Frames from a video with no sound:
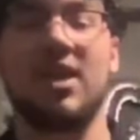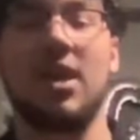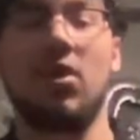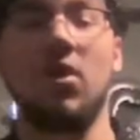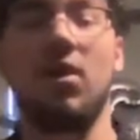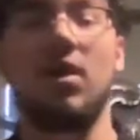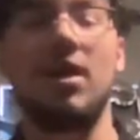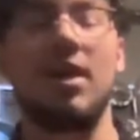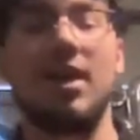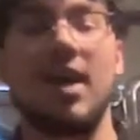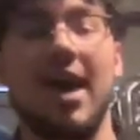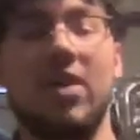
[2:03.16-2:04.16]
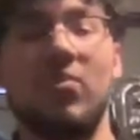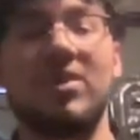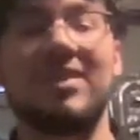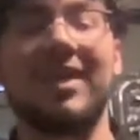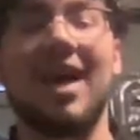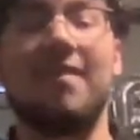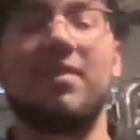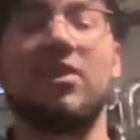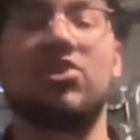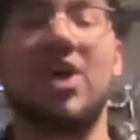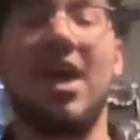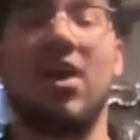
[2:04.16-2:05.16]
at all and risking having a
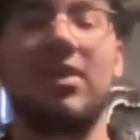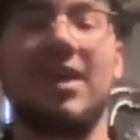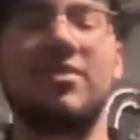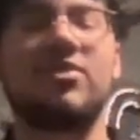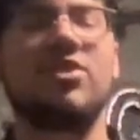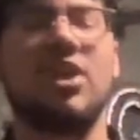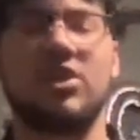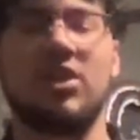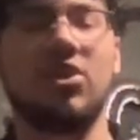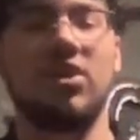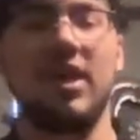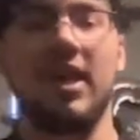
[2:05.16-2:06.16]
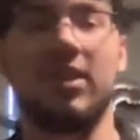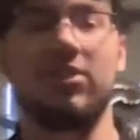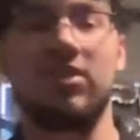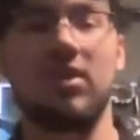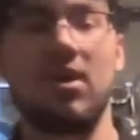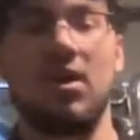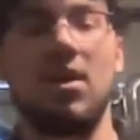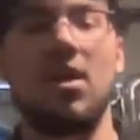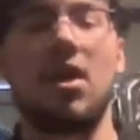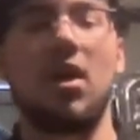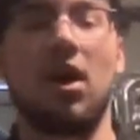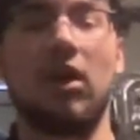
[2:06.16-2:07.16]
child at such an early age.
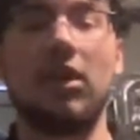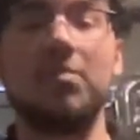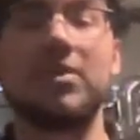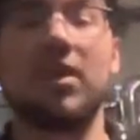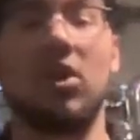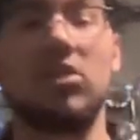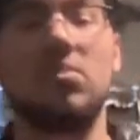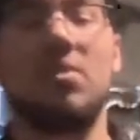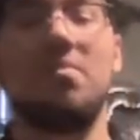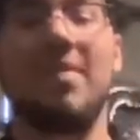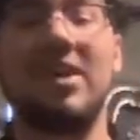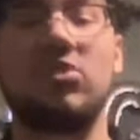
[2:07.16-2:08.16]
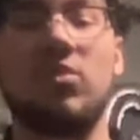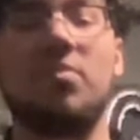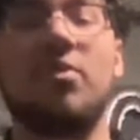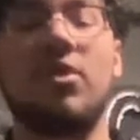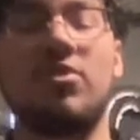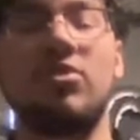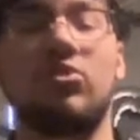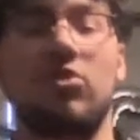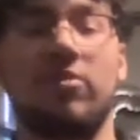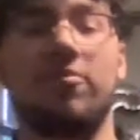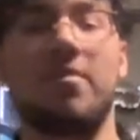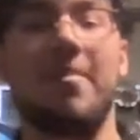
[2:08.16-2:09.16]
Condoms can also be mixed with birth
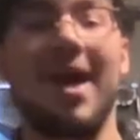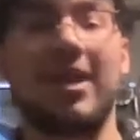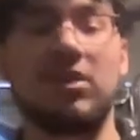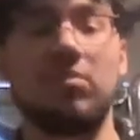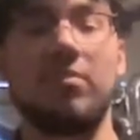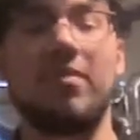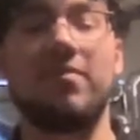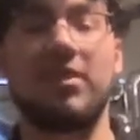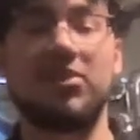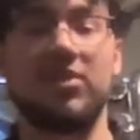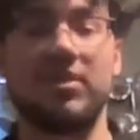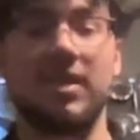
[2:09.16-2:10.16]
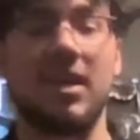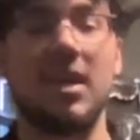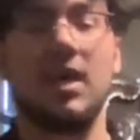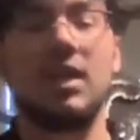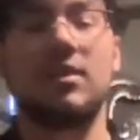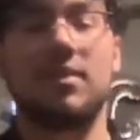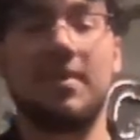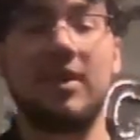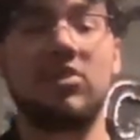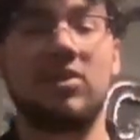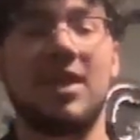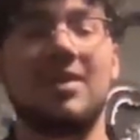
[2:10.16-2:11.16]
control for maximum efficiency to make
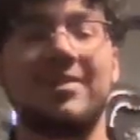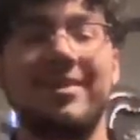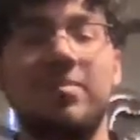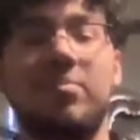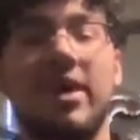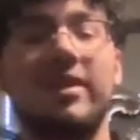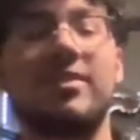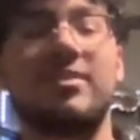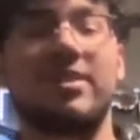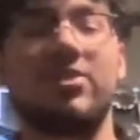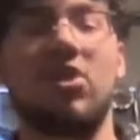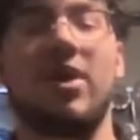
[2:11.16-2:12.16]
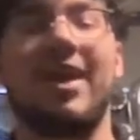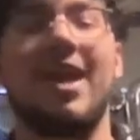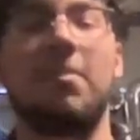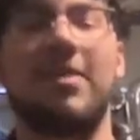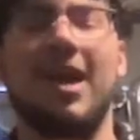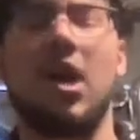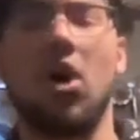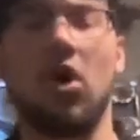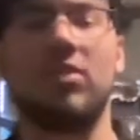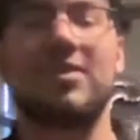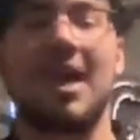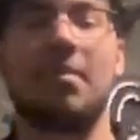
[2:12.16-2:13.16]
sure that teen pregnancies are kept at an
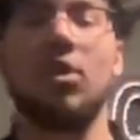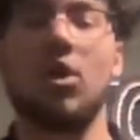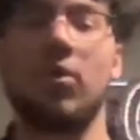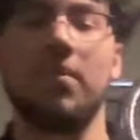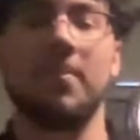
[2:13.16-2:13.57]
all-time low.